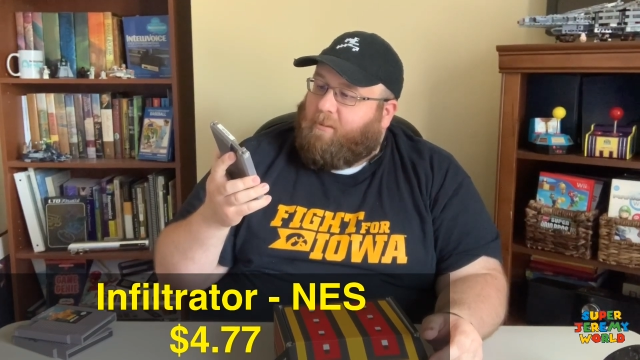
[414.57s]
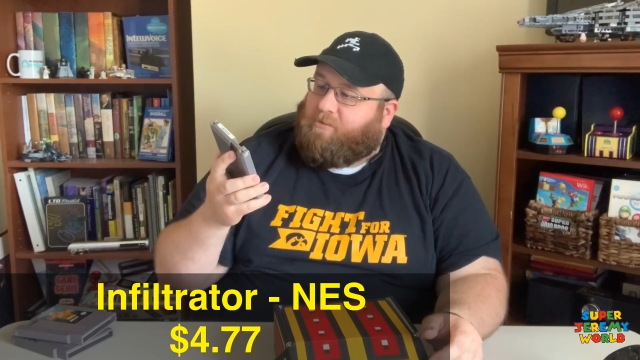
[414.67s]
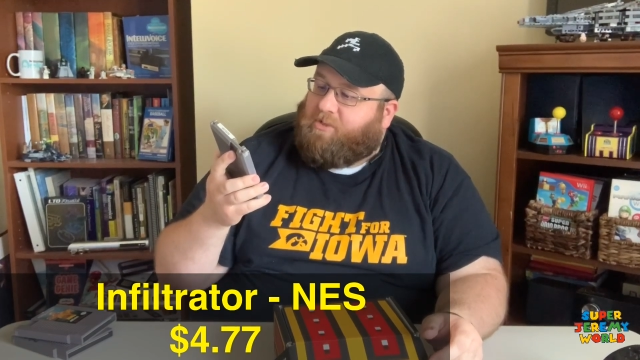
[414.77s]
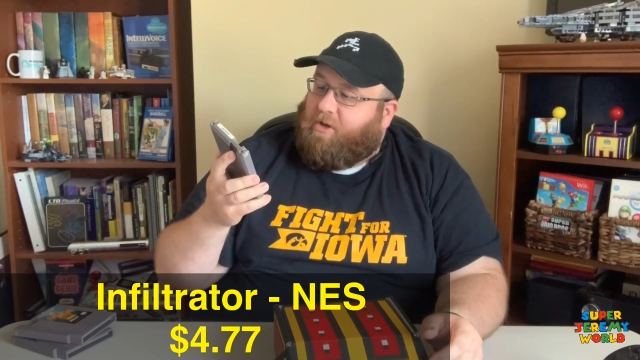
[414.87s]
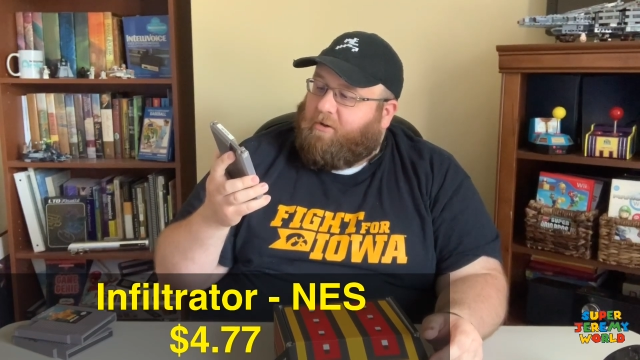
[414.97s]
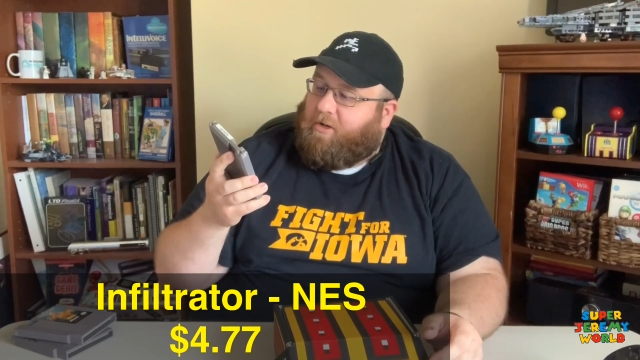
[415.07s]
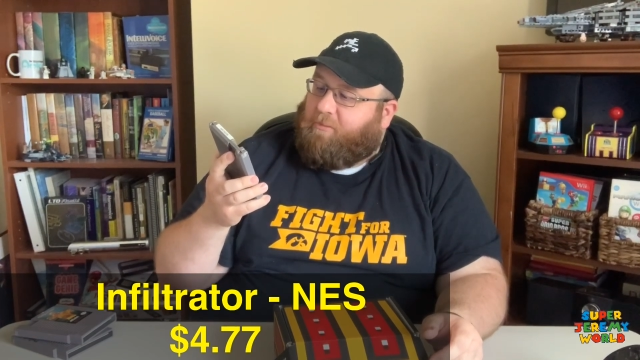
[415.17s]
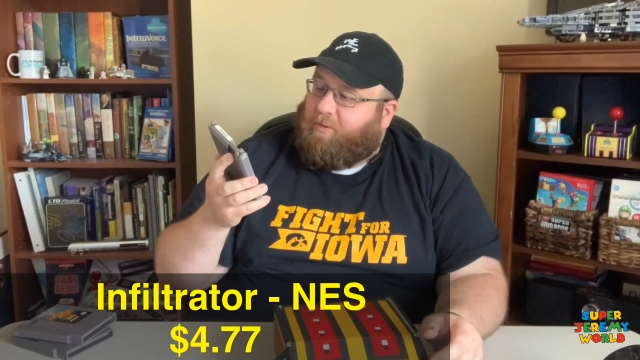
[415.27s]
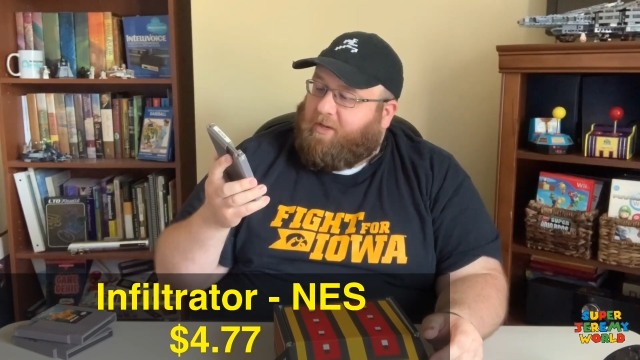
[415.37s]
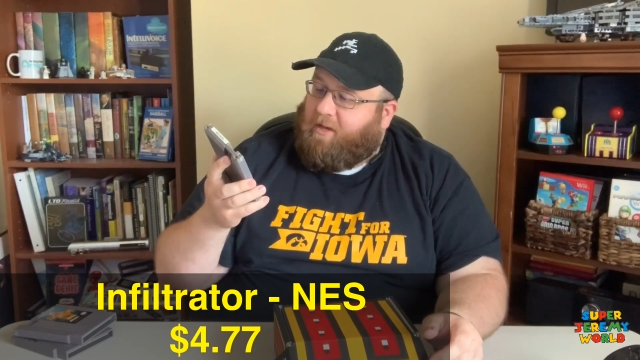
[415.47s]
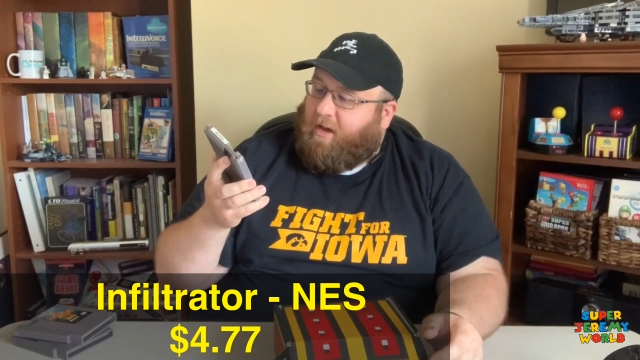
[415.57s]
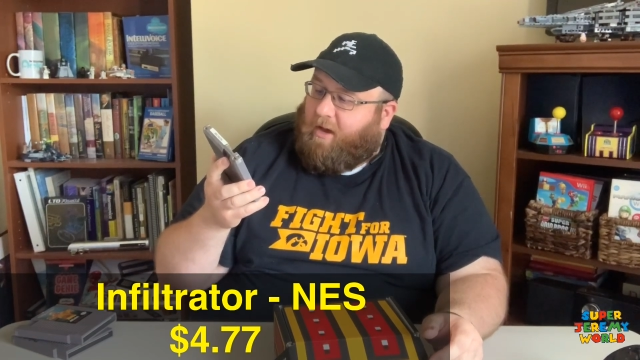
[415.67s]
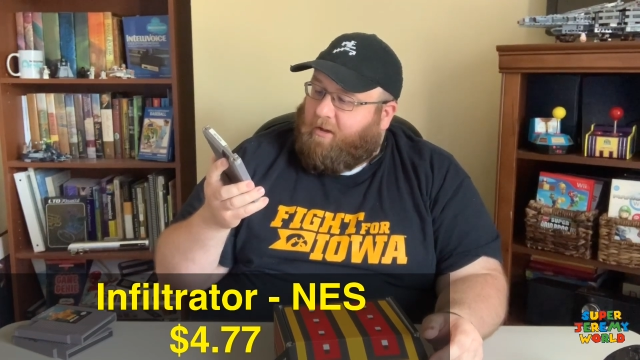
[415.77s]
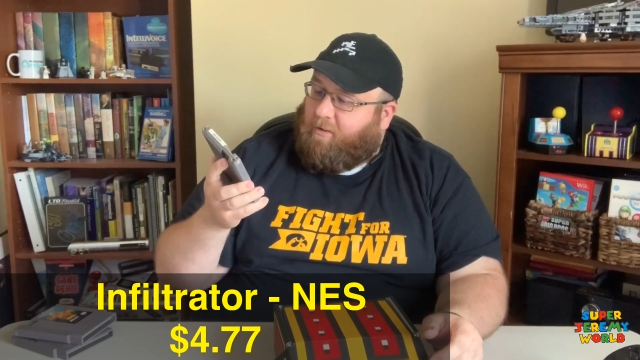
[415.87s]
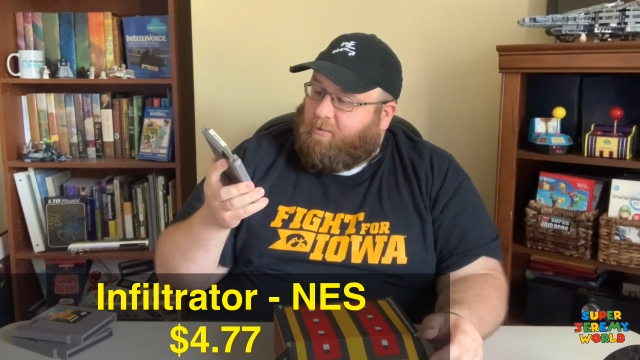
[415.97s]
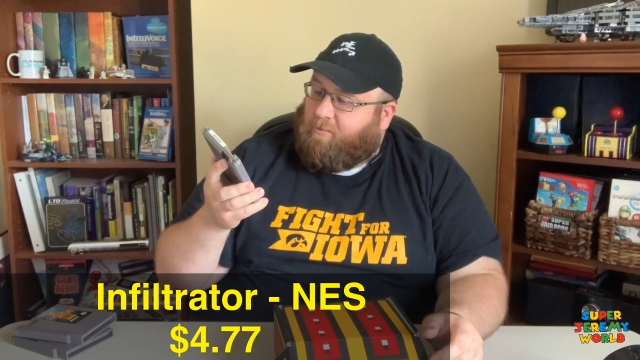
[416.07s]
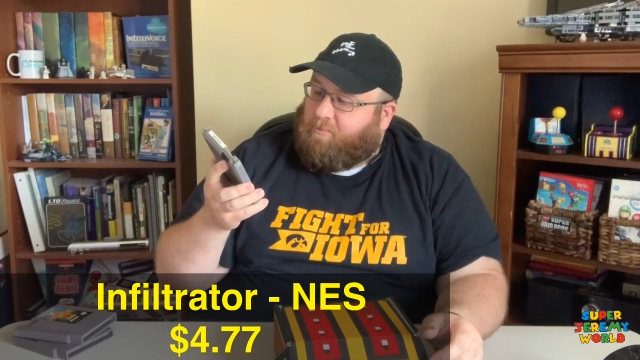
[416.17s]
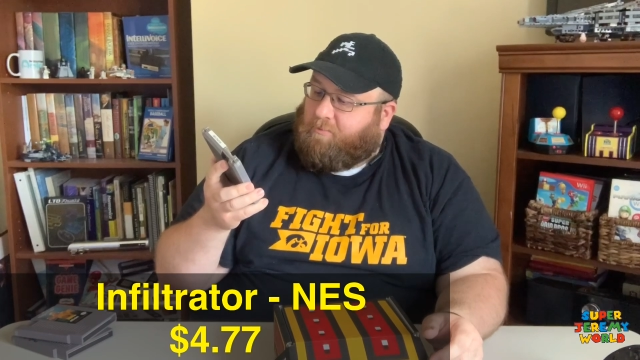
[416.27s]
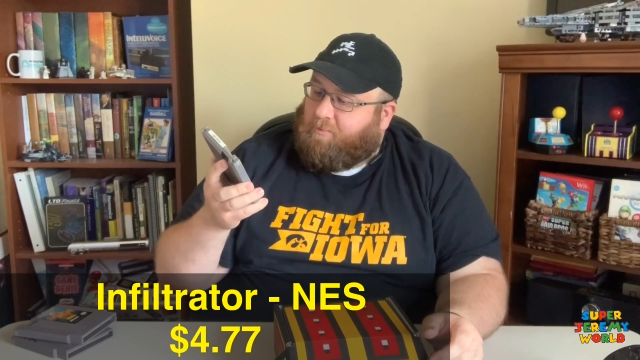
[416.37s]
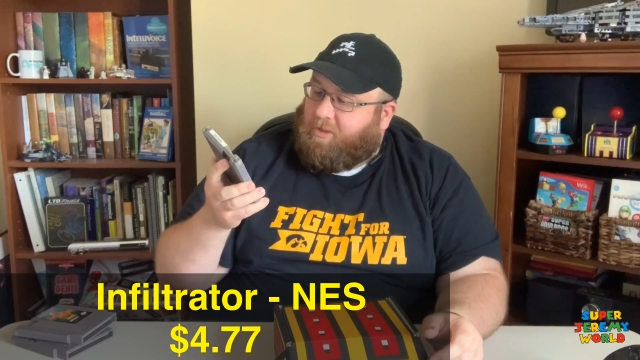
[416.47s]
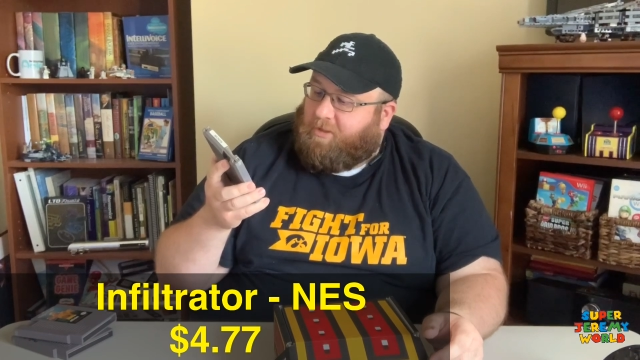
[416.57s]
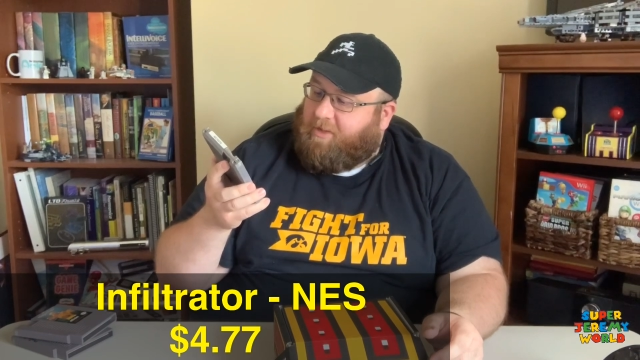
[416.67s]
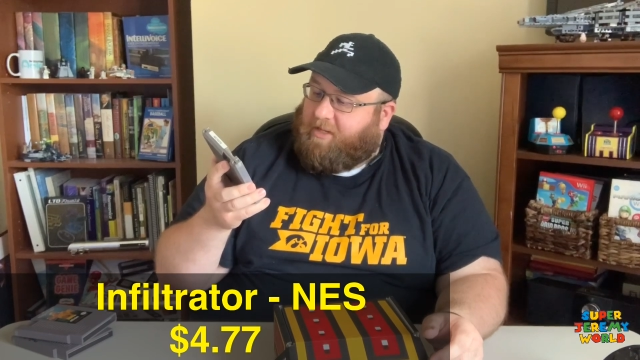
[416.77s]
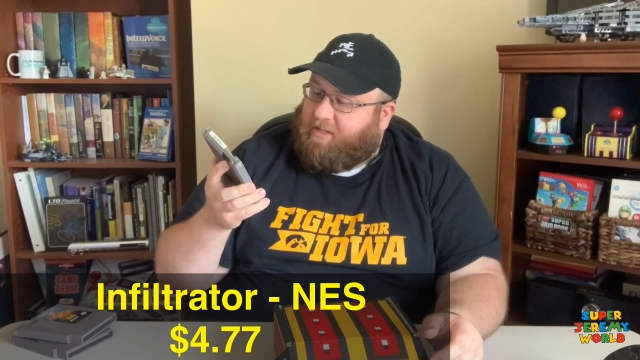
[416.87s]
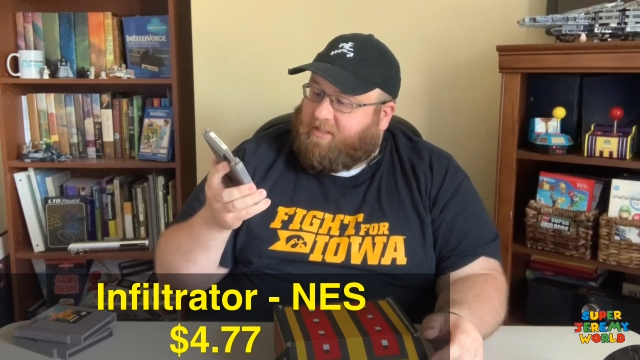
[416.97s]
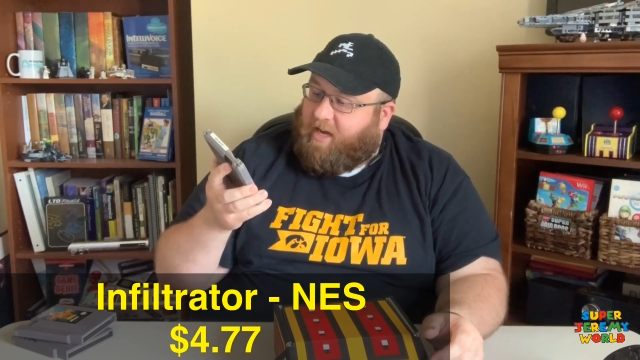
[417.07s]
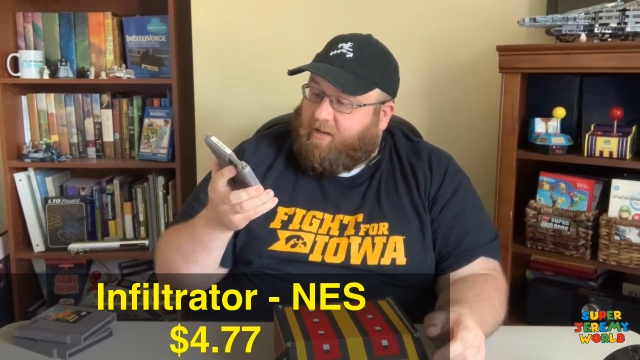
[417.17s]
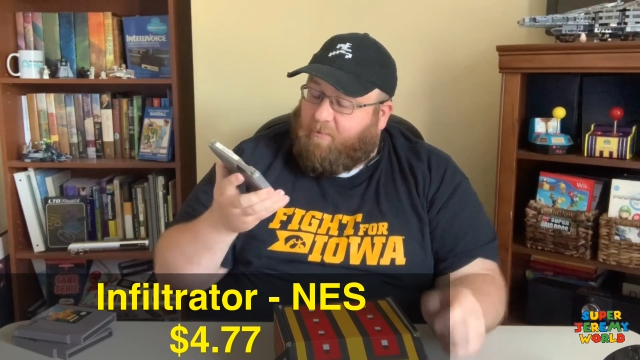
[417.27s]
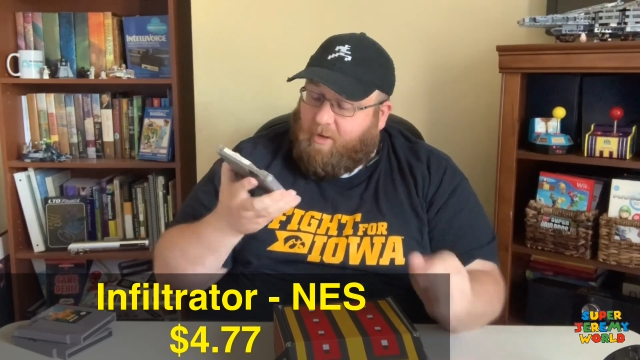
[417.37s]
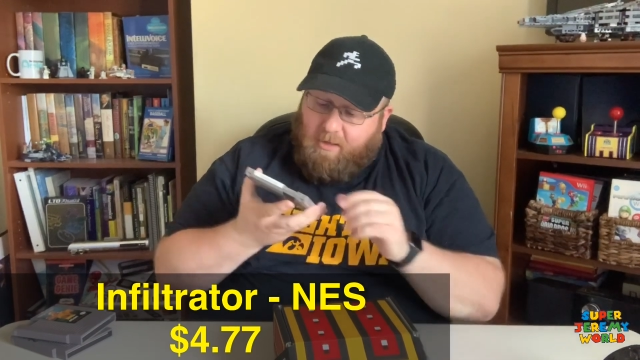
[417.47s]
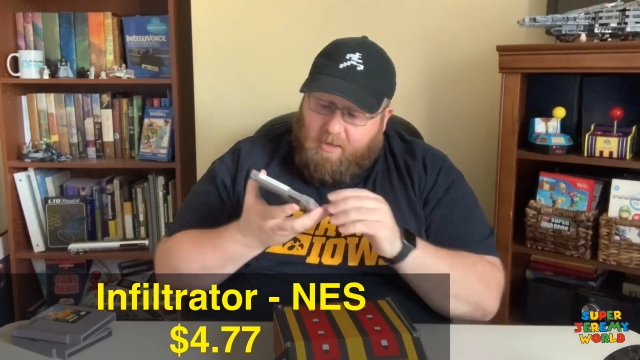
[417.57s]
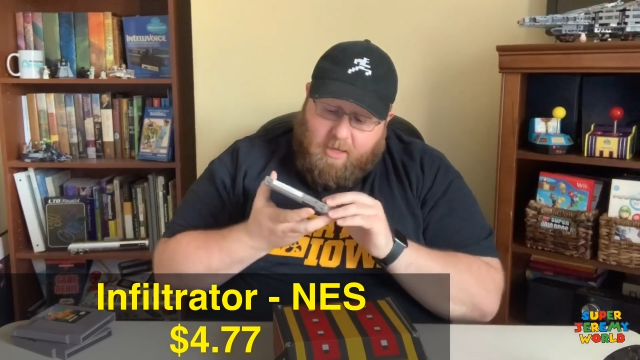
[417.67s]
So it could be an exciting one.